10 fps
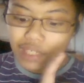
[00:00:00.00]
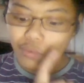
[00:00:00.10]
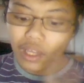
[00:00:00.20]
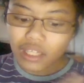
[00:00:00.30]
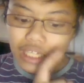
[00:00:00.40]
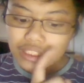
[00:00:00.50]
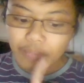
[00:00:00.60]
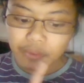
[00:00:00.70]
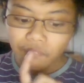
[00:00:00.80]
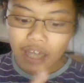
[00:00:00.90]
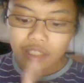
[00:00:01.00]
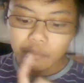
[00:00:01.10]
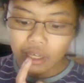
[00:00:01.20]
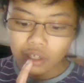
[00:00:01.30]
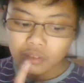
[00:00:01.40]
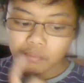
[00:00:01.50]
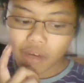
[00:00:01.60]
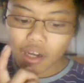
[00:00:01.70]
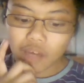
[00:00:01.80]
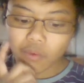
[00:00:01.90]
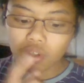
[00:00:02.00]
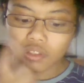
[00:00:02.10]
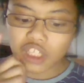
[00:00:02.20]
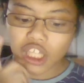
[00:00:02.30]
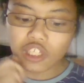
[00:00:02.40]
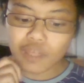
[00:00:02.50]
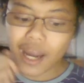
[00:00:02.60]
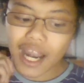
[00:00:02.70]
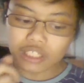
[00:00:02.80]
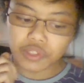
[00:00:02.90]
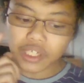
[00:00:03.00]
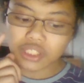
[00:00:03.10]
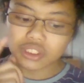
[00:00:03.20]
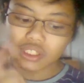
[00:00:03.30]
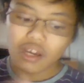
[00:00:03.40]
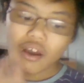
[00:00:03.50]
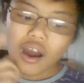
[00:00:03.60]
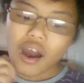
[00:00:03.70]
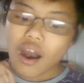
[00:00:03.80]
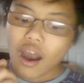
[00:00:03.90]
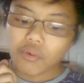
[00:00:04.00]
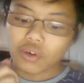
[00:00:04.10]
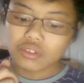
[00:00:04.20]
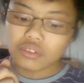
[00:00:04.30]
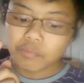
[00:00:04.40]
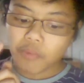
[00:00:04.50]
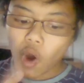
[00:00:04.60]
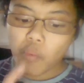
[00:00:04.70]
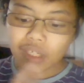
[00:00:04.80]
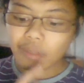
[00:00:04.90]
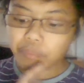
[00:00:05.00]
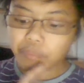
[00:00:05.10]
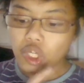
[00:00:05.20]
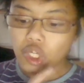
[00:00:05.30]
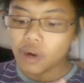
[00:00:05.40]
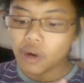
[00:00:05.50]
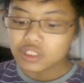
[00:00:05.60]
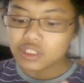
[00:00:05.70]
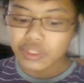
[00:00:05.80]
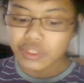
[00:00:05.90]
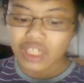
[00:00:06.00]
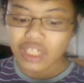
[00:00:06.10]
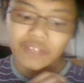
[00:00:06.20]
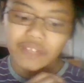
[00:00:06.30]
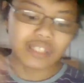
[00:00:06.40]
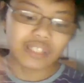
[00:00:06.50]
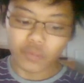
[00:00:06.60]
I will accept fan mail, but I won't tell you my address. I would open up a PO box, which is kind of like an